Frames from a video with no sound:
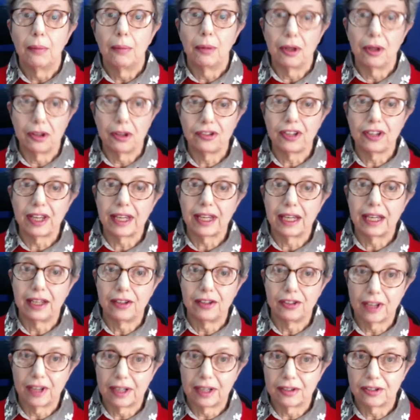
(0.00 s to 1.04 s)
But the techie
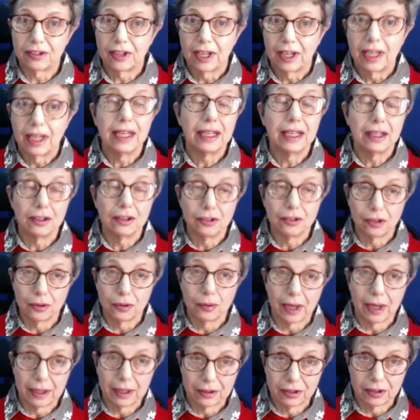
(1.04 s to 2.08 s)
says he can do
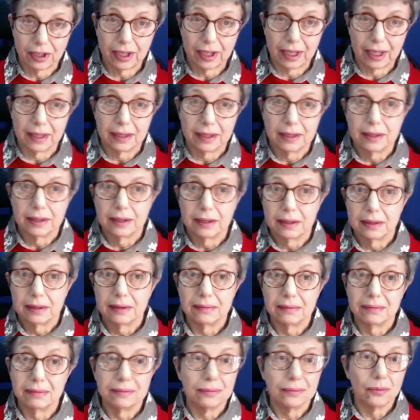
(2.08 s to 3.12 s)
that here
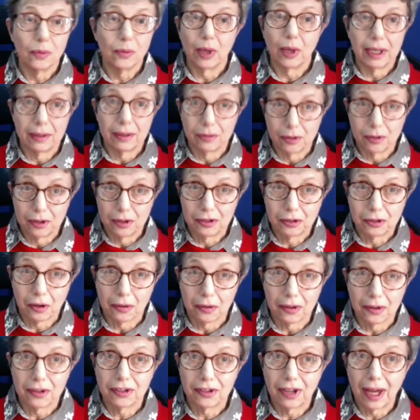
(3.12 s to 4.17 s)
whenever he's got
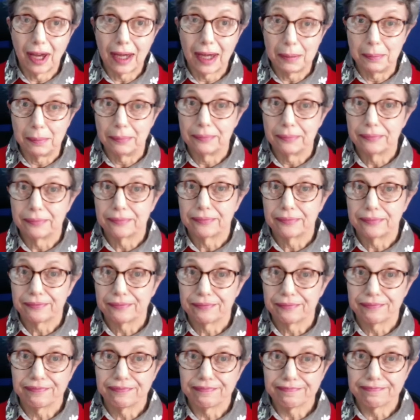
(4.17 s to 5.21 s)
the time.
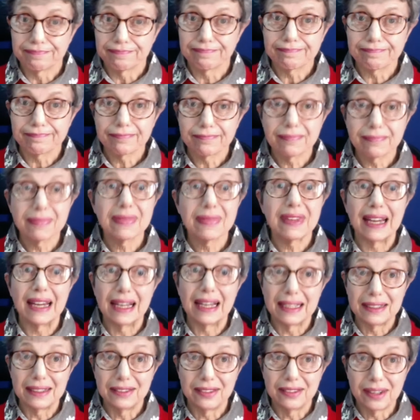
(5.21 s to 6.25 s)

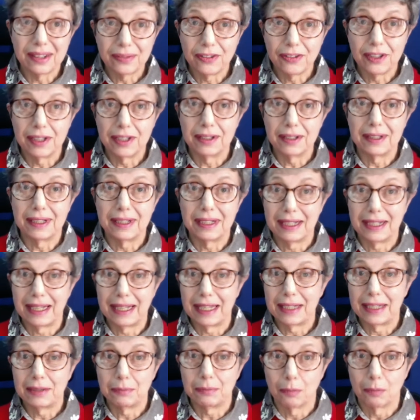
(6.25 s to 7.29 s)
I definitely
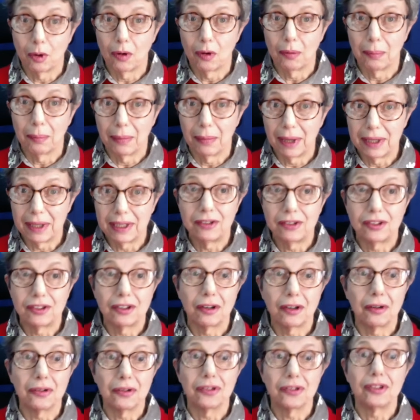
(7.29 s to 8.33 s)
need more money to
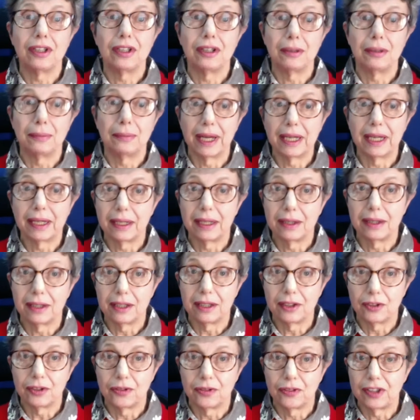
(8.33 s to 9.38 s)
continue making
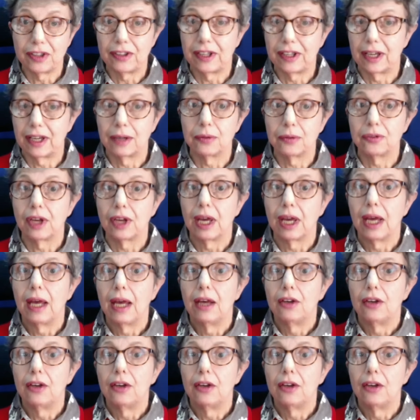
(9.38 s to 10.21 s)
these videos.